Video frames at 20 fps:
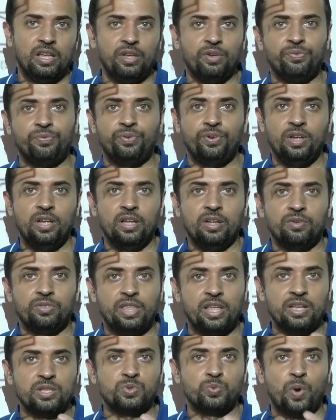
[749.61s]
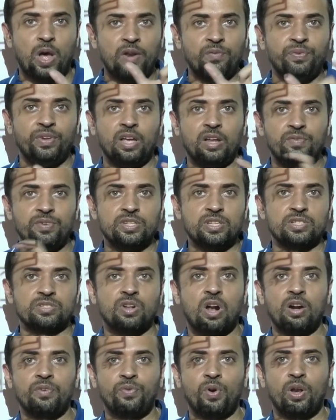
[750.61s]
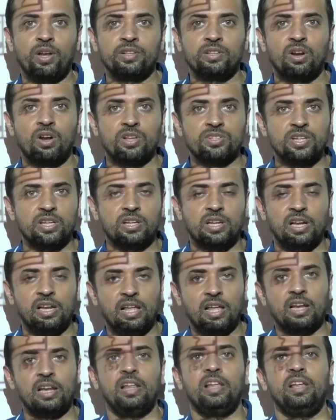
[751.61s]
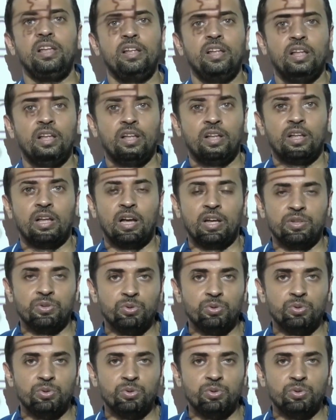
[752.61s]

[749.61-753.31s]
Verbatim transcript: if there is one figure which is not following the logic clearly uh,